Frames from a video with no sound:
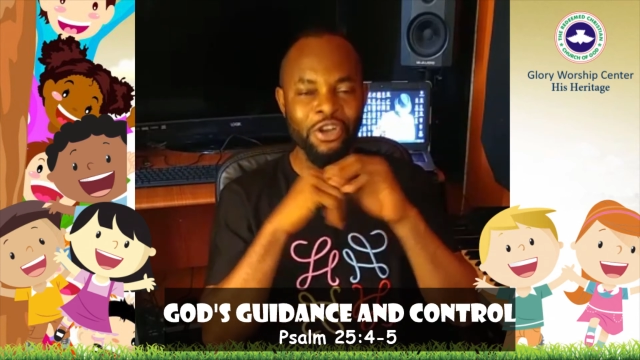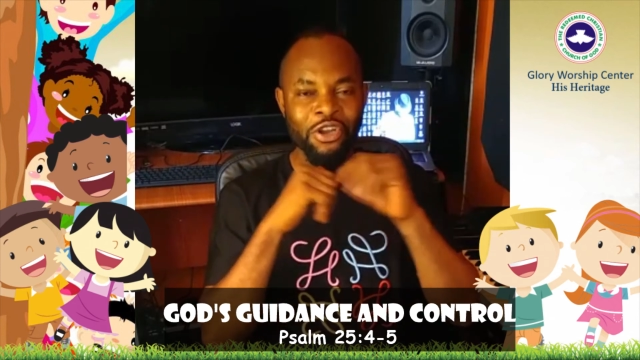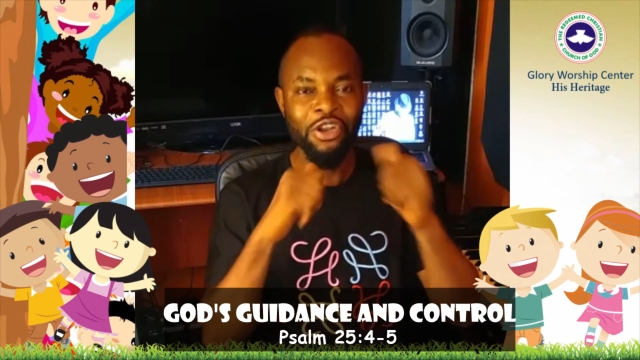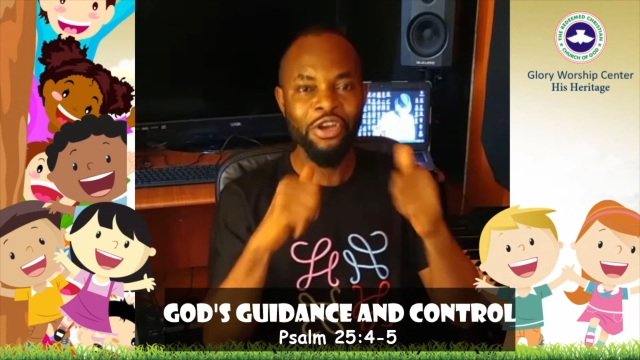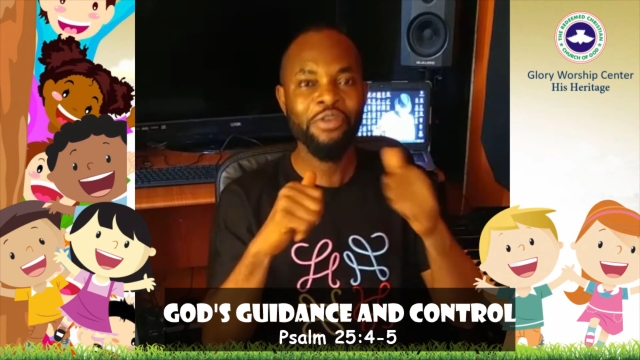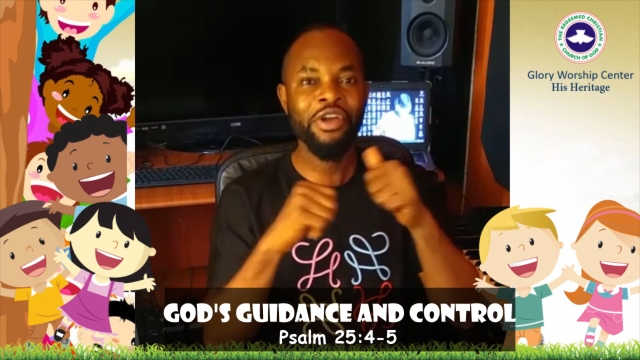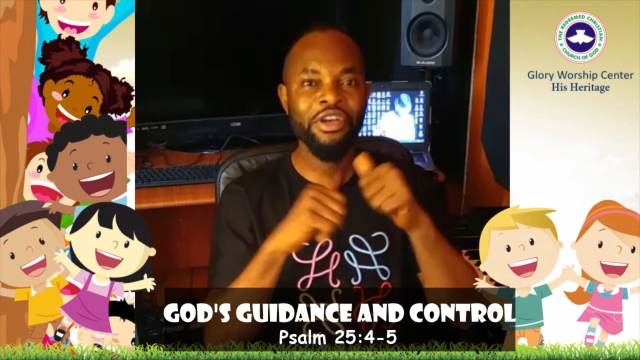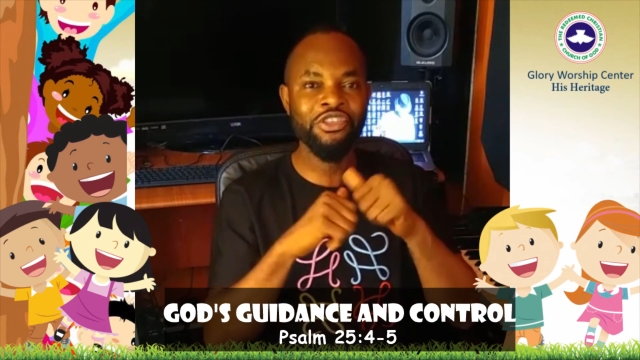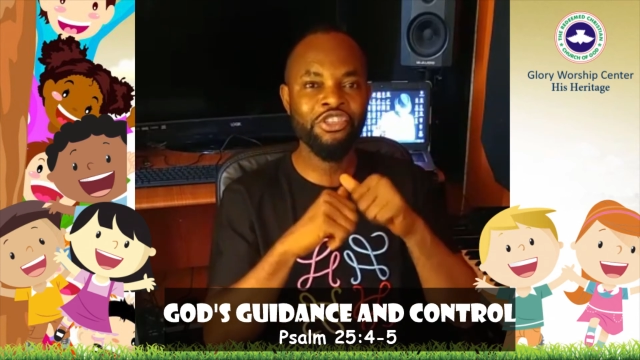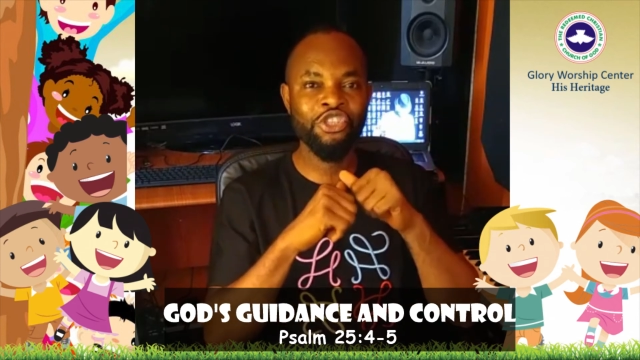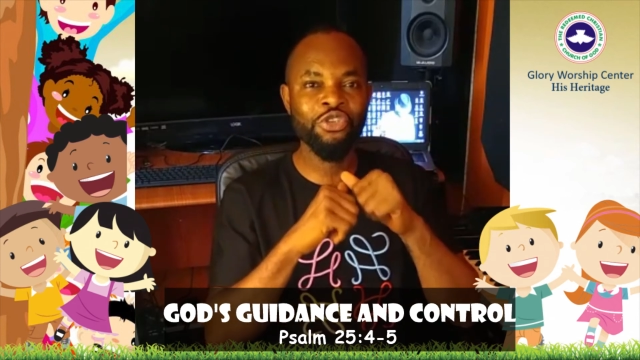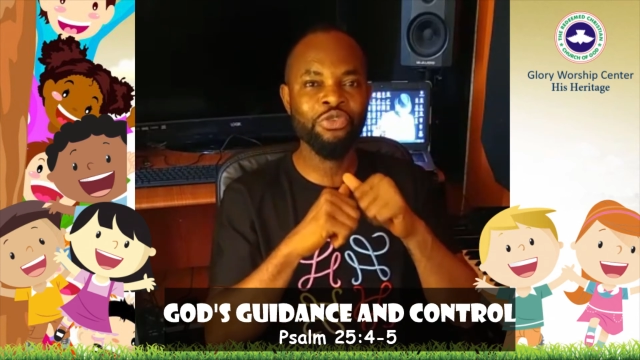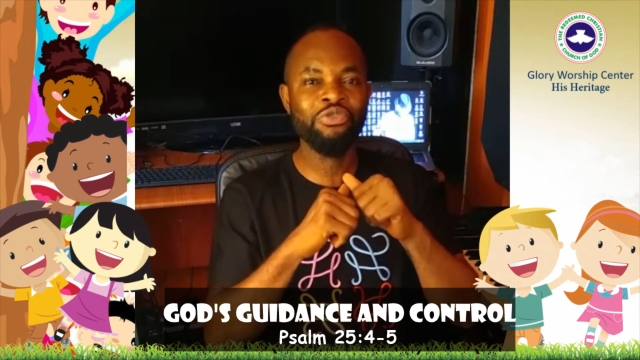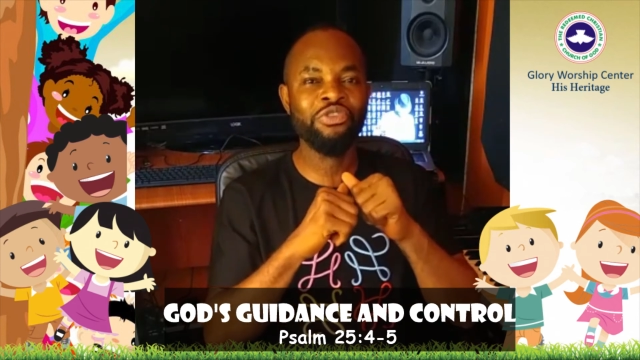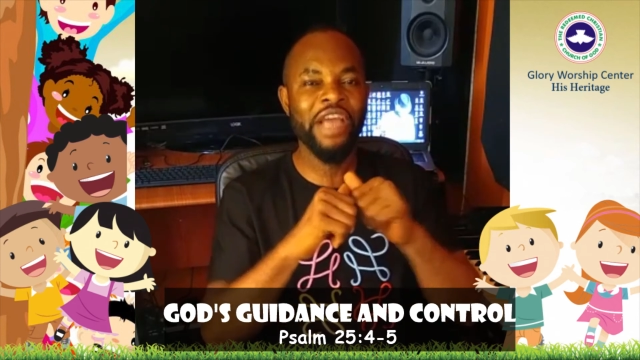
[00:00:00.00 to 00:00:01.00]
Glorious
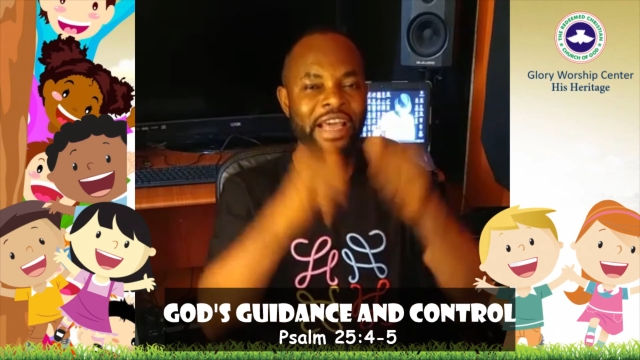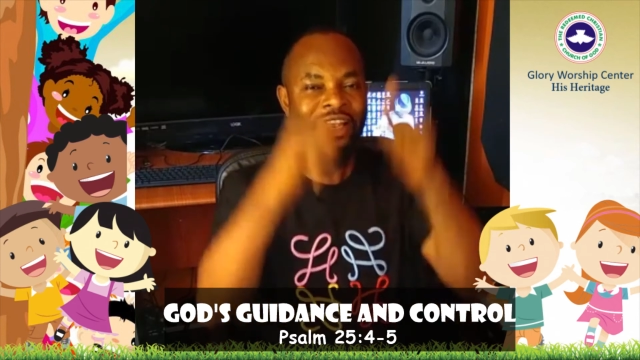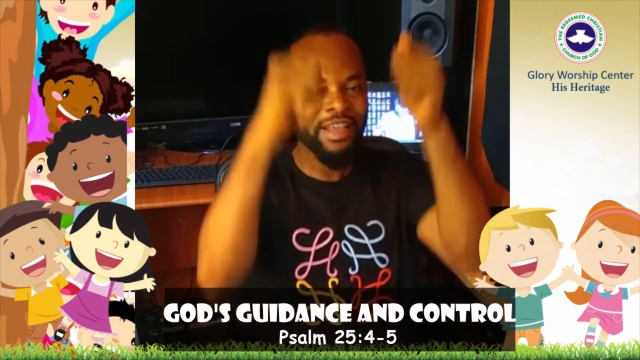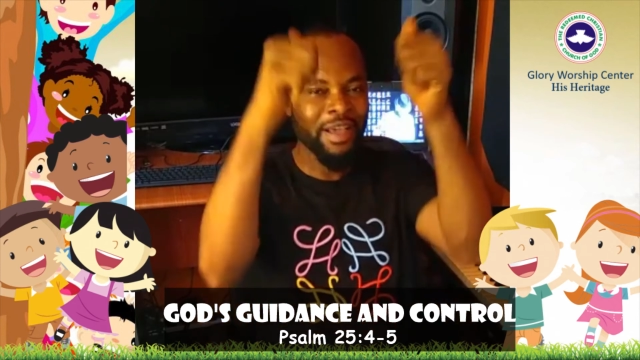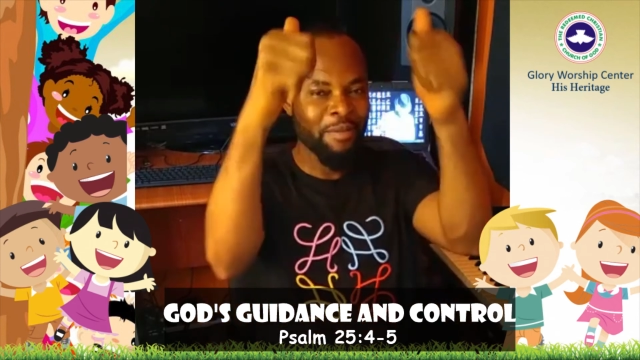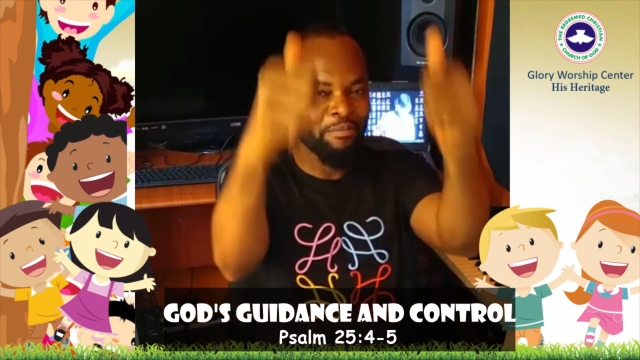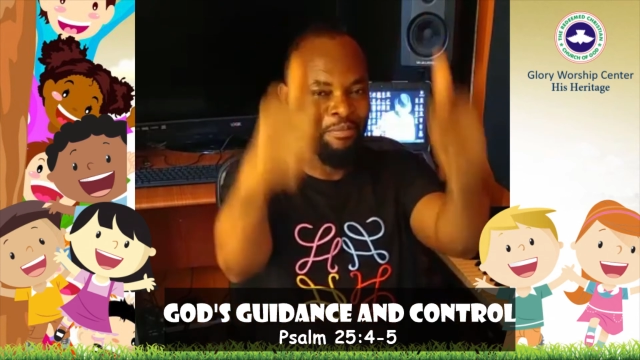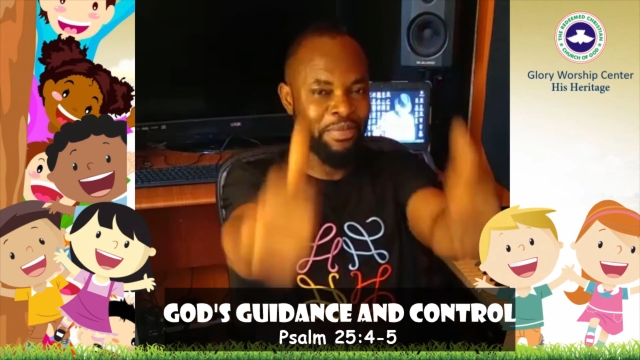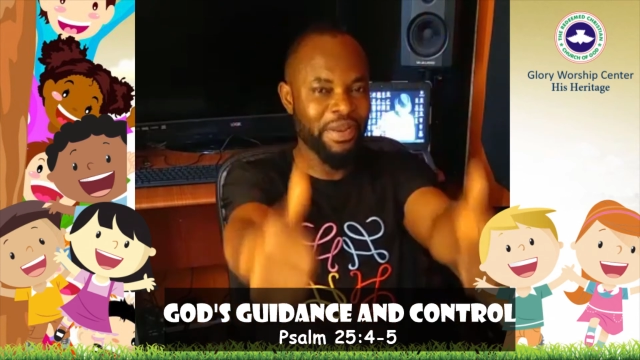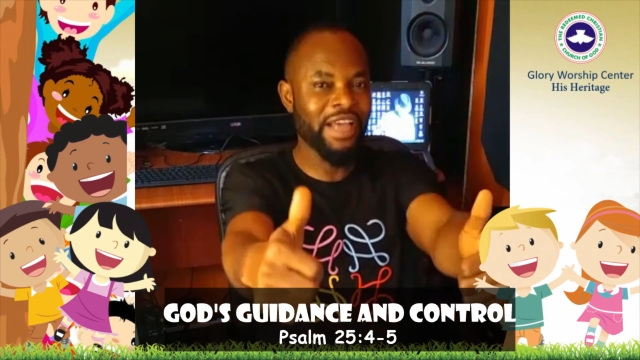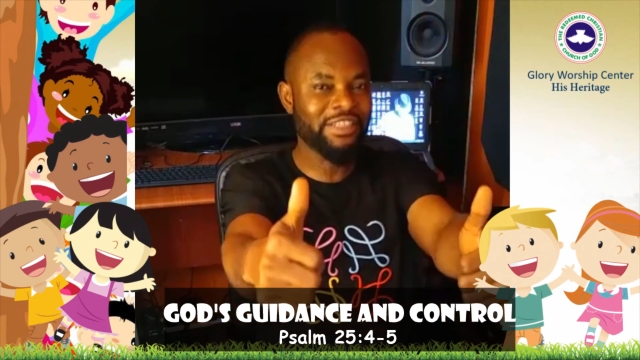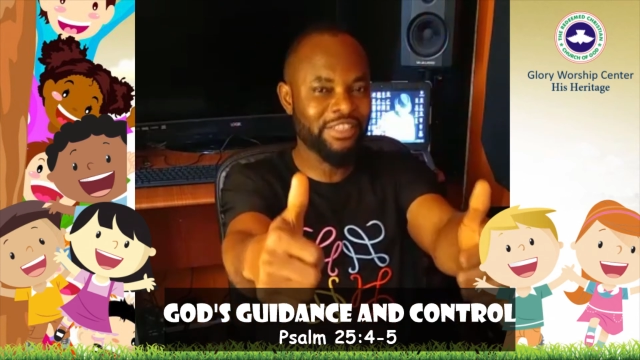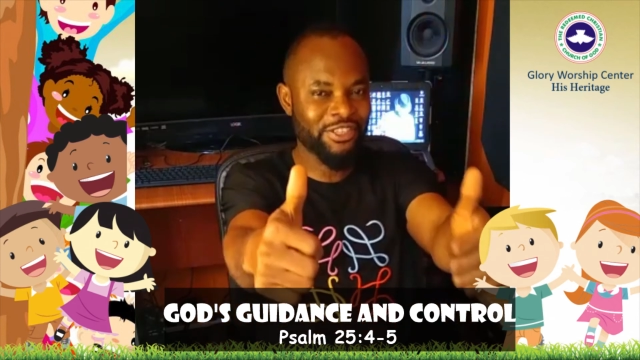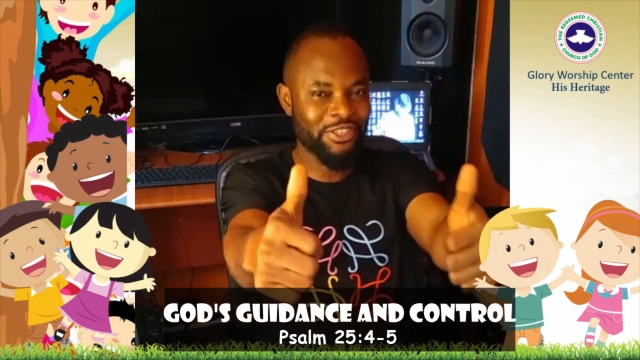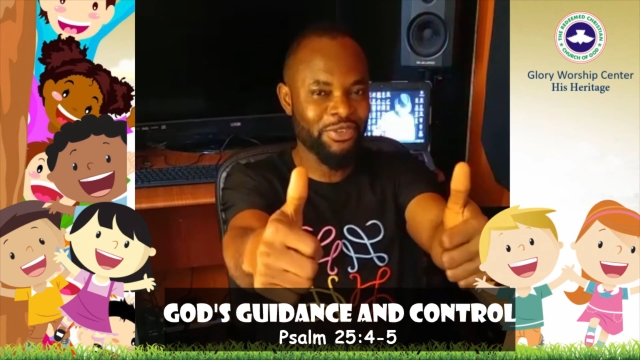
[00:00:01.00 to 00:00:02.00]
children,
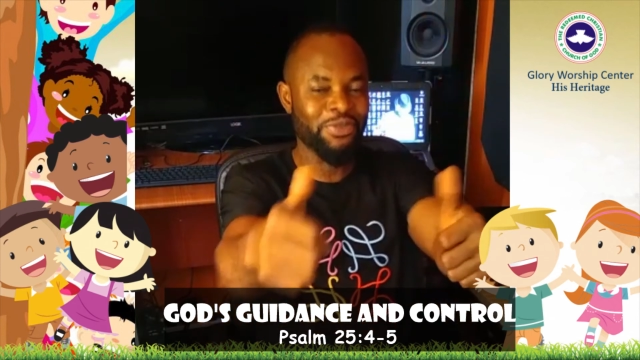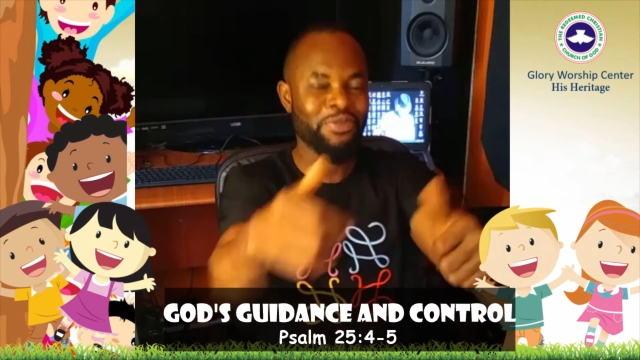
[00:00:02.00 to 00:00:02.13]
bless